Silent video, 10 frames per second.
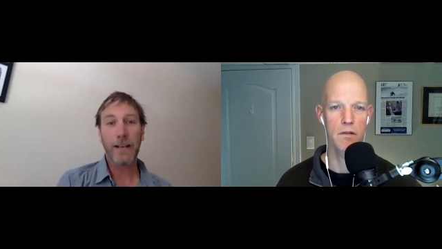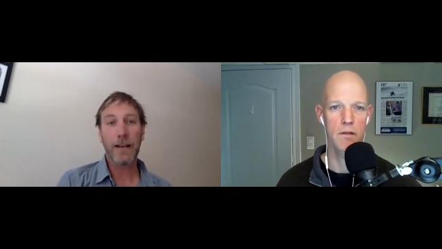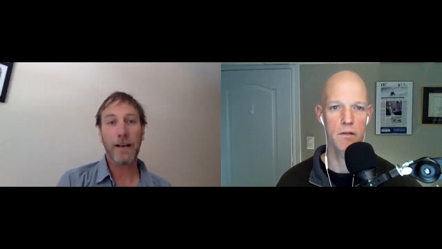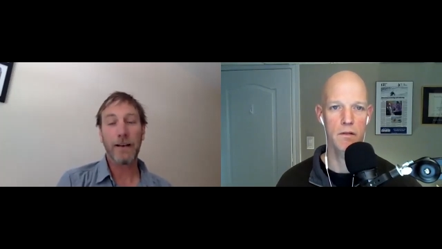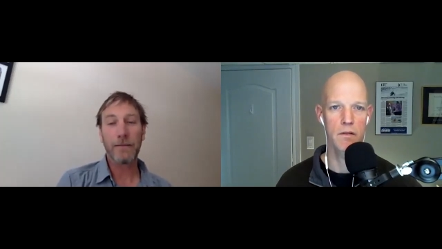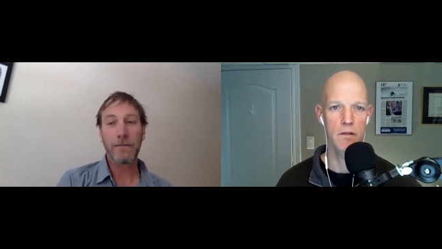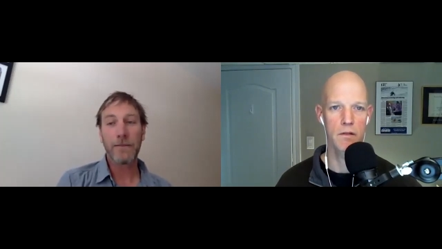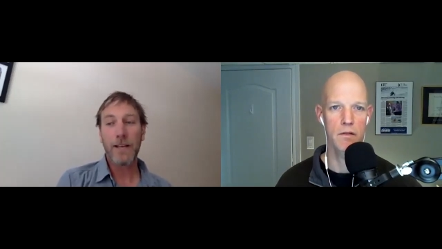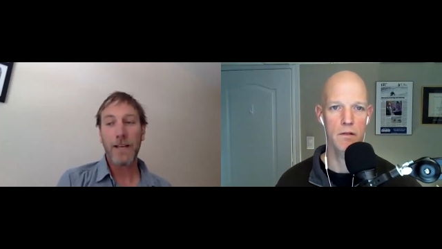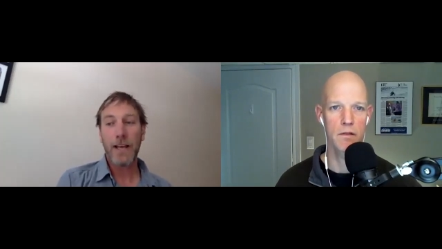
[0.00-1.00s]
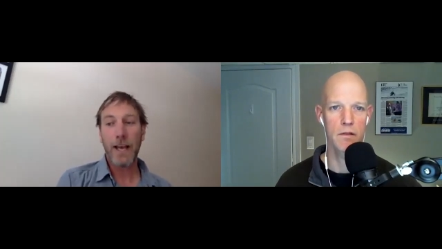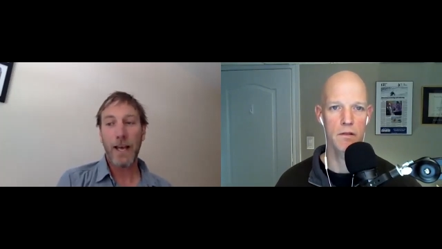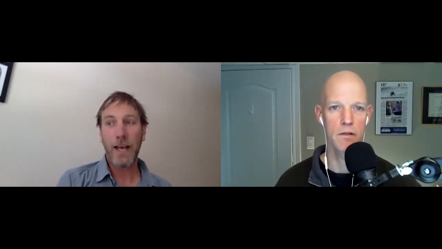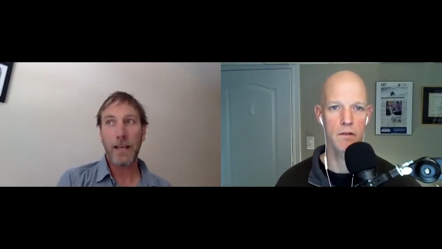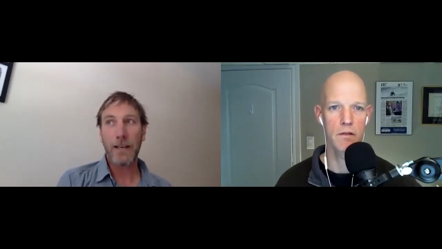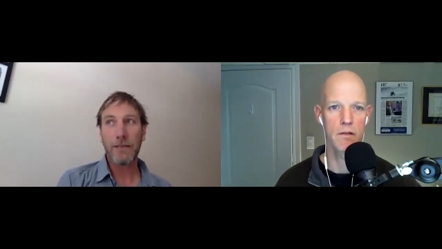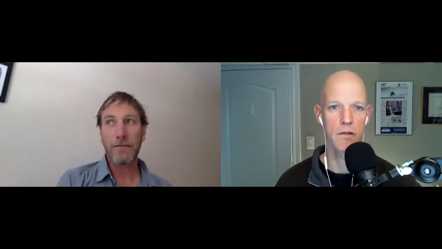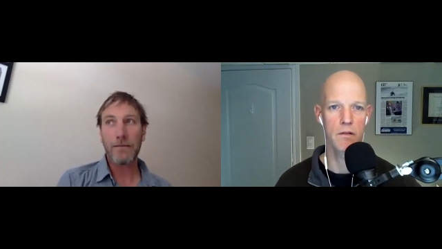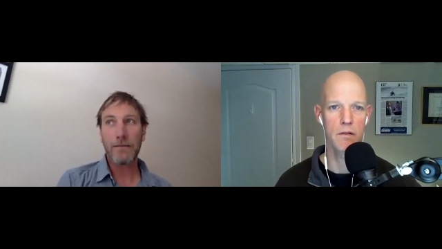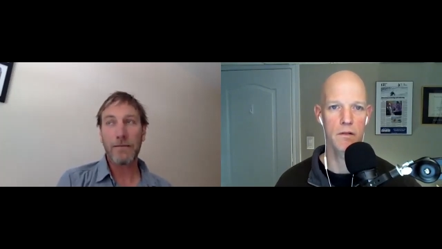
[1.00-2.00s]
Speaker 1: Um, and
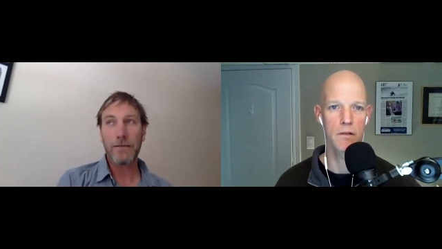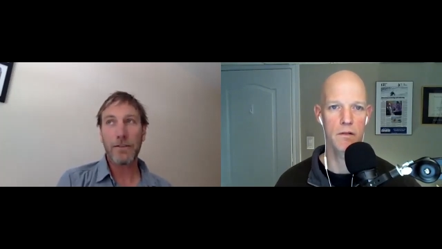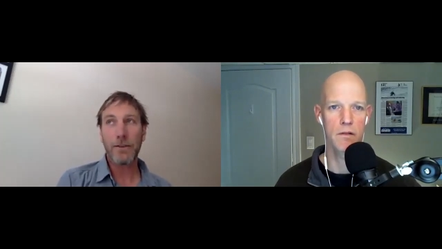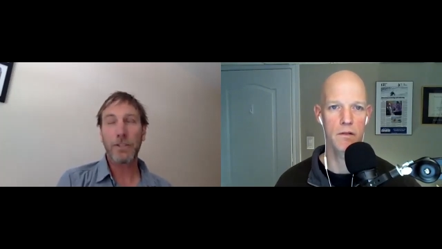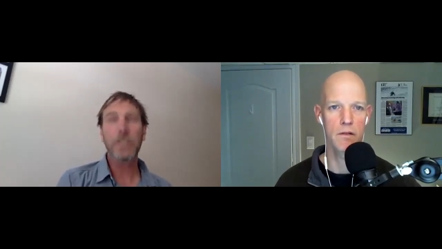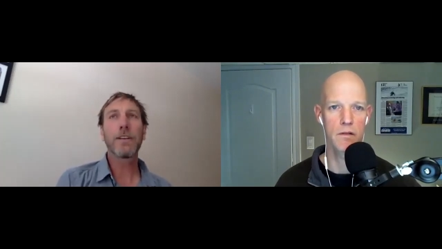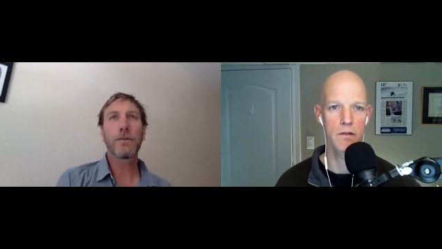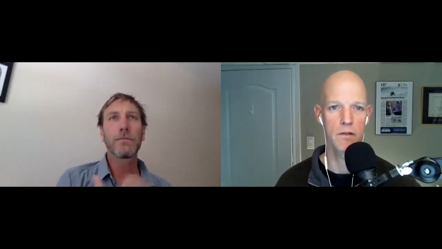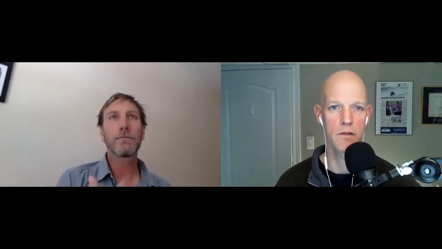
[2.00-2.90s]
so she, you know,